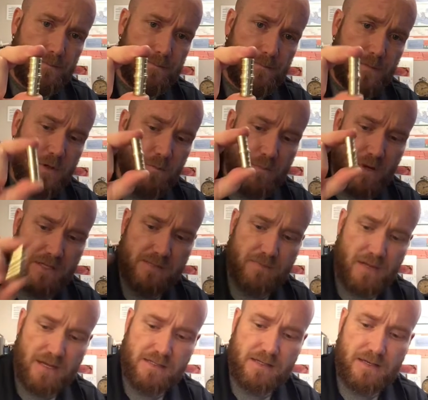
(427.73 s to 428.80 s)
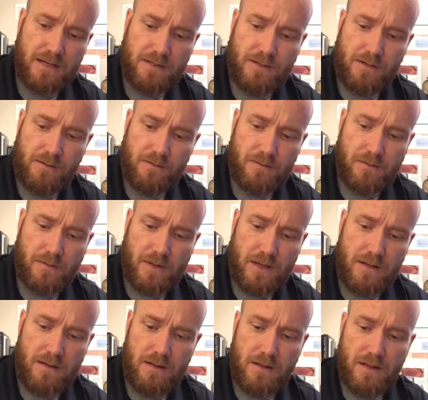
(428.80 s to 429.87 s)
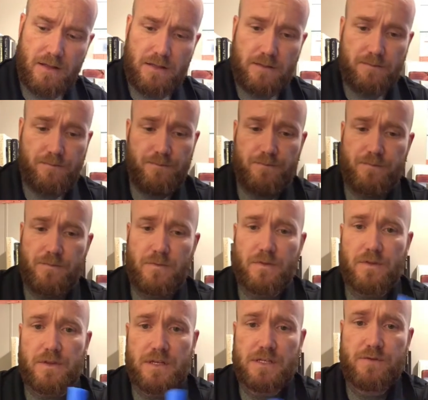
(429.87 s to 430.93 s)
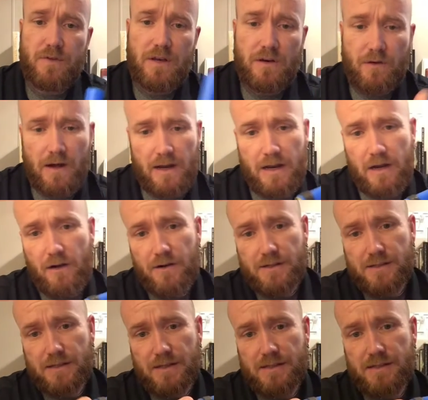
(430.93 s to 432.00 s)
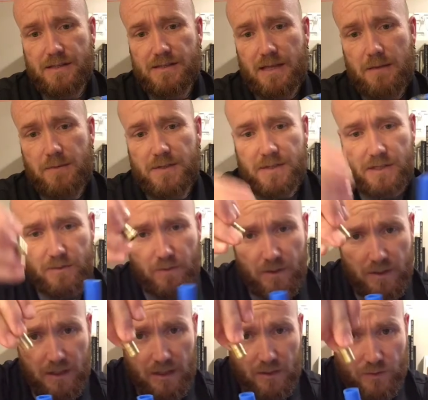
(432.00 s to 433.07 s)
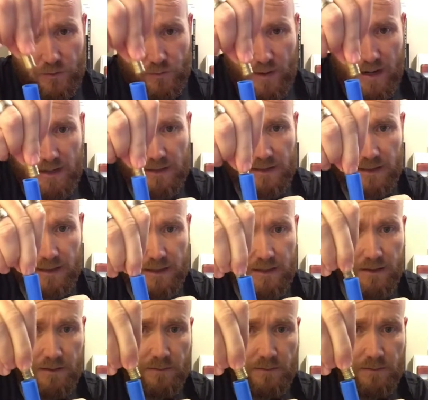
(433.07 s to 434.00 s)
the butt splice connector, okay? This fitting right here is the same as this one. It goes right in the end,